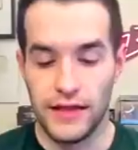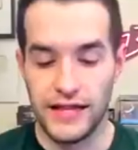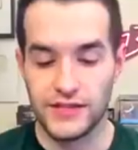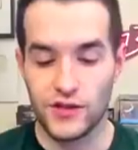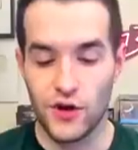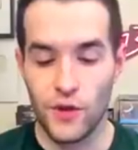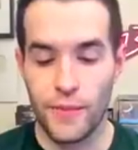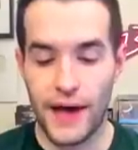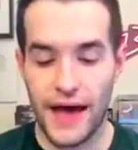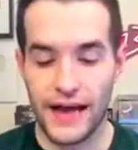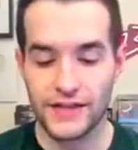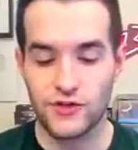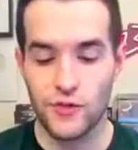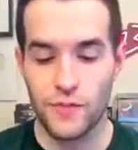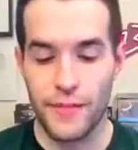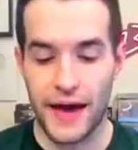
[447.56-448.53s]
Let's go
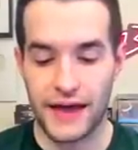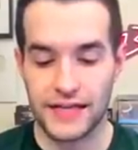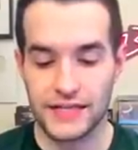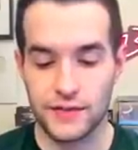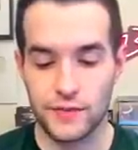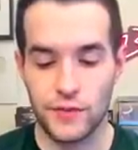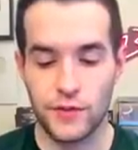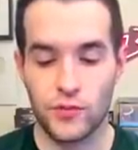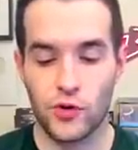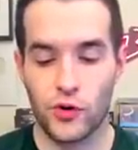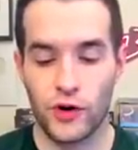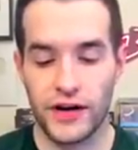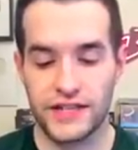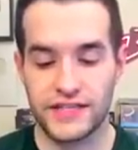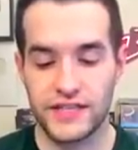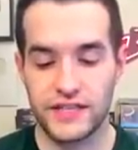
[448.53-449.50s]
back to Maximum
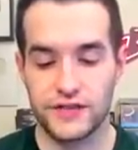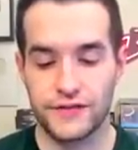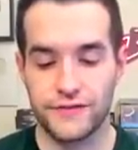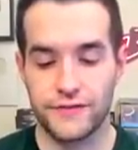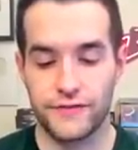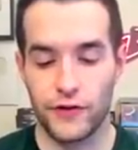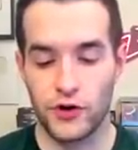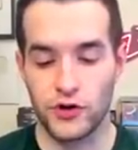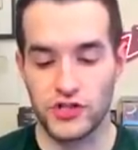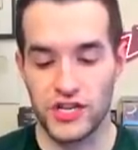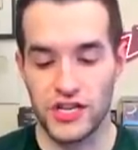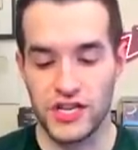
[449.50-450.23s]
Crisis First